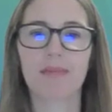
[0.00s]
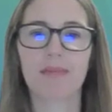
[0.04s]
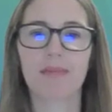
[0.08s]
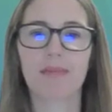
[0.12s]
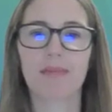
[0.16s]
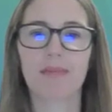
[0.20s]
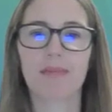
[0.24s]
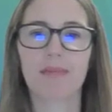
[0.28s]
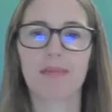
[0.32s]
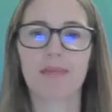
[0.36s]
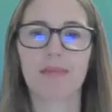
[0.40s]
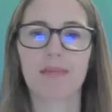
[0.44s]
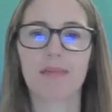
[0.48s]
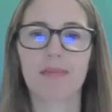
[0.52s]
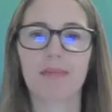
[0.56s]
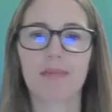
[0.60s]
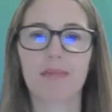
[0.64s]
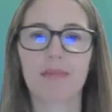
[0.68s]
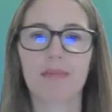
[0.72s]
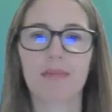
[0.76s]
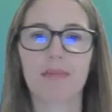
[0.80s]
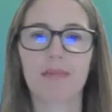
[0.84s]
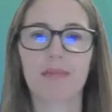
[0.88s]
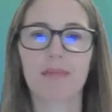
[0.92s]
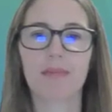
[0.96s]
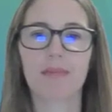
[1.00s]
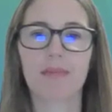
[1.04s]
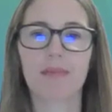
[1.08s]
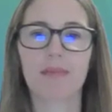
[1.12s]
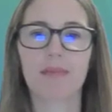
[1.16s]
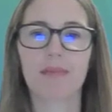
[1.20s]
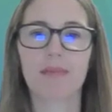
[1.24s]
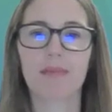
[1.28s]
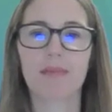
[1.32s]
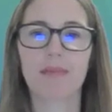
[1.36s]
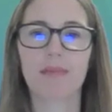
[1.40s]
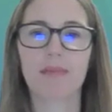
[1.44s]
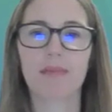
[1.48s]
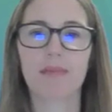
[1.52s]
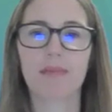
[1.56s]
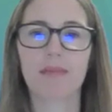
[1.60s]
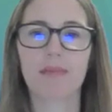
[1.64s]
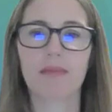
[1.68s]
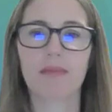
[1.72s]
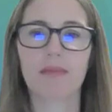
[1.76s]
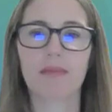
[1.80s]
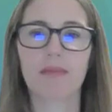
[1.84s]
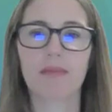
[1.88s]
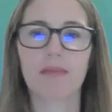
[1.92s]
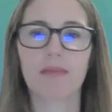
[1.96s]
delivering quality
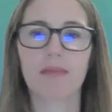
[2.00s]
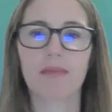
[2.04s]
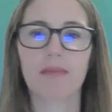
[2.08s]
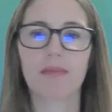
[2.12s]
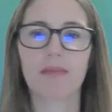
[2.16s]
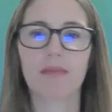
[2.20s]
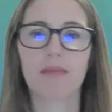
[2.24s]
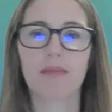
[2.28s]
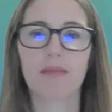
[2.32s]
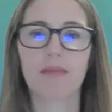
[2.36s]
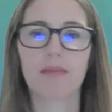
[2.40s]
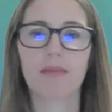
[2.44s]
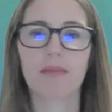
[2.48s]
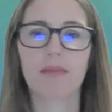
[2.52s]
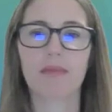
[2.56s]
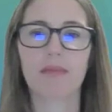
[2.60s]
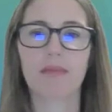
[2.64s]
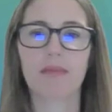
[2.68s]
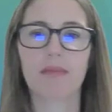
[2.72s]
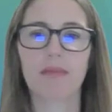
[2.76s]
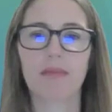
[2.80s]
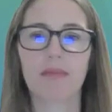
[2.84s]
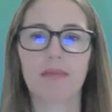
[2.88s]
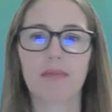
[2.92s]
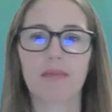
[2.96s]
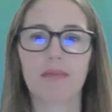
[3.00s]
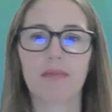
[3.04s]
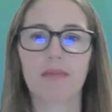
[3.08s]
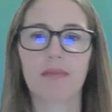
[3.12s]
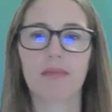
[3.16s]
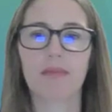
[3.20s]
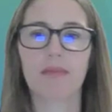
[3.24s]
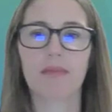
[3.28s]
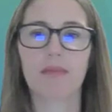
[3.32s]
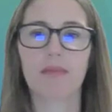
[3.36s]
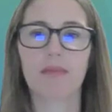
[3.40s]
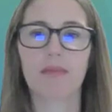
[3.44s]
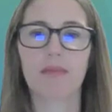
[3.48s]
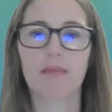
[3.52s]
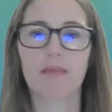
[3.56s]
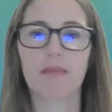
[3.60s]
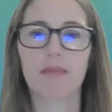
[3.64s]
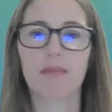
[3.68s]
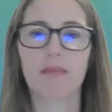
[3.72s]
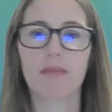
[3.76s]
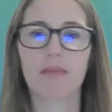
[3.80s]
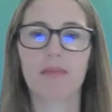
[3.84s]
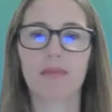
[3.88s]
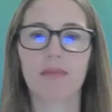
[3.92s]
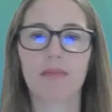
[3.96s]
education in our
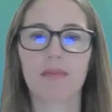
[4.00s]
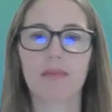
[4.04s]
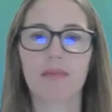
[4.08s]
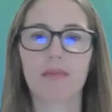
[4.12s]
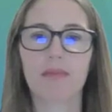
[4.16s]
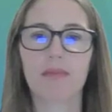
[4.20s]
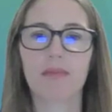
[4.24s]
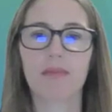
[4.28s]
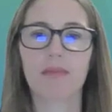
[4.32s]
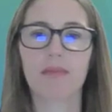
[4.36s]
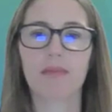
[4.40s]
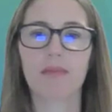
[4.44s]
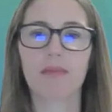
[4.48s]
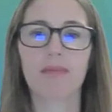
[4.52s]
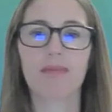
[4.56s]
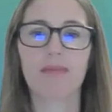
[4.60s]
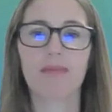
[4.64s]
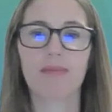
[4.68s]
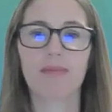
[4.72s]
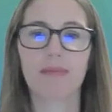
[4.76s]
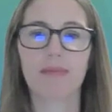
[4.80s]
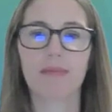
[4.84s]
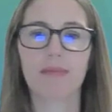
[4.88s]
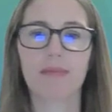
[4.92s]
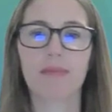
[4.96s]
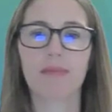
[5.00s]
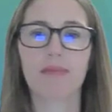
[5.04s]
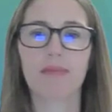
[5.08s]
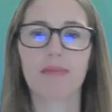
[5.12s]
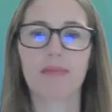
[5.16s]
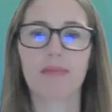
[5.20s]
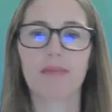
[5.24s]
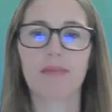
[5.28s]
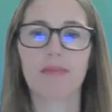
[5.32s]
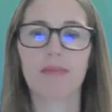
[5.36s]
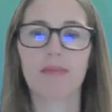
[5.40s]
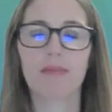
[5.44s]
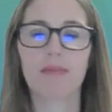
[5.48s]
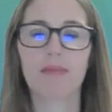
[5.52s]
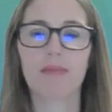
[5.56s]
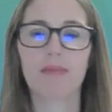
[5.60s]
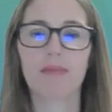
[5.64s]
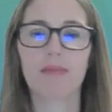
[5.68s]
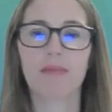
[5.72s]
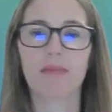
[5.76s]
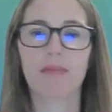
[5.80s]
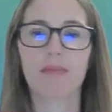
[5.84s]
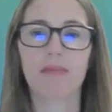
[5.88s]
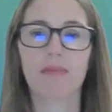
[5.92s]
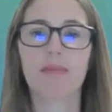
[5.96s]
classrooms. We clearly need to do a better
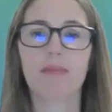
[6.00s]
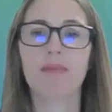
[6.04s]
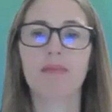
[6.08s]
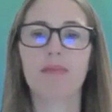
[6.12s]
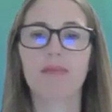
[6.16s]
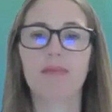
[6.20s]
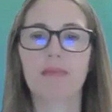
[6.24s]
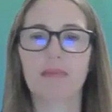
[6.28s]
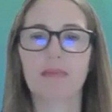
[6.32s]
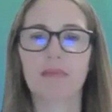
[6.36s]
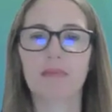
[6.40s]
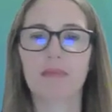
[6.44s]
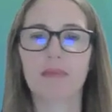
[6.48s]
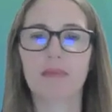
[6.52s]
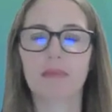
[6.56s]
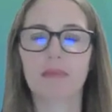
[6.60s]
job in